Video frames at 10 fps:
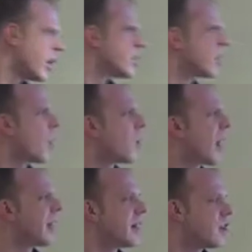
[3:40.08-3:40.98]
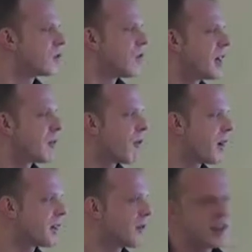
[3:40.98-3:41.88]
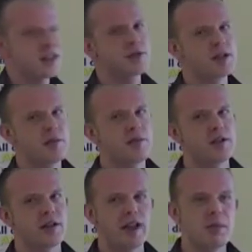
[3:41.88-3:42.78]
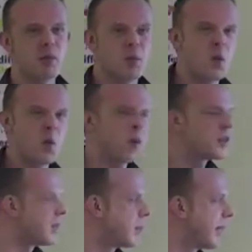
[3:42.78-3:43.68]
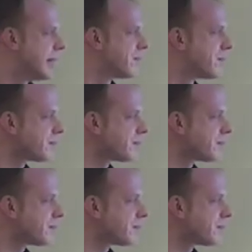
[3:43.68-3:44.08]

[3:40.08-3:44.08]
So, okay, this looks really impressive and there's loads of numbers on there, but what does it mean?